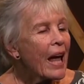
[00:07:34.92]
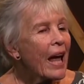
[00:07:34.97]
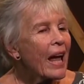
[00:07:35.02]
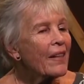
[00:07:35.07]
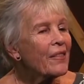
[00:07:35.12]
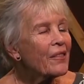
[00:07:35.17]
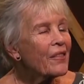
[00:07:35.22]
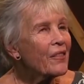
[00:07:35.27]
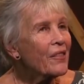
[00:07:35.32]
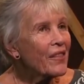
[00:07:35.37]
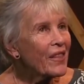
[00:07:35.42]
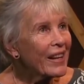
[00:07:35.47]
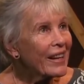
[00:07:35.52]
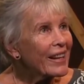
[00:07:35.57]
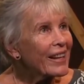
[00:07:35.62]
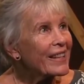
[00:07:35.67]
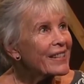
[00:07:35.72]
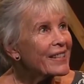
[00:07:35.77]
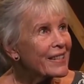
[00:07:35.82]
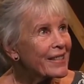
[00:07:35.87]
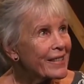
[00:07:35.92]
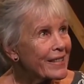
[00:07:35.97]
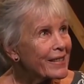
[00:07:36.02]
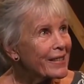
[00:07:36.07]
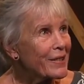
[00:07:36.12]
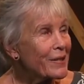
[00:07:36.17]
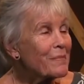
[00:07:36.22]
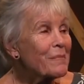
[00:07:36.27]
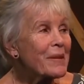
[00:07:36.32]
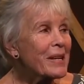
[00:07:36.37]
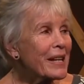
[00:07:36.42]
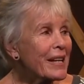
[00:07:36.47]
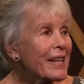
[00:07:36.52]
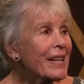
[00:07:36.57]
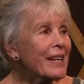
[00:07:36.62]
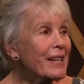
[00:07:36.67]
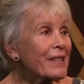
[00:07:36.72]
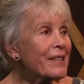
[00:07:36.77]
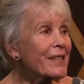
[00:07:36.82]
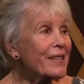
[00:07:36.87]
And this, to me,
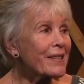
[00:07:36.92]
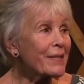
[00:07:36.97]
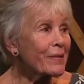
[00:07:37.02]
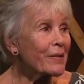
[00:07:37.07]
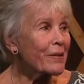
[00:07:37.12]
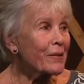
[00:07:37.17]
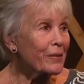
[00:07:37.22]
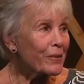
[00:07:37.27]
is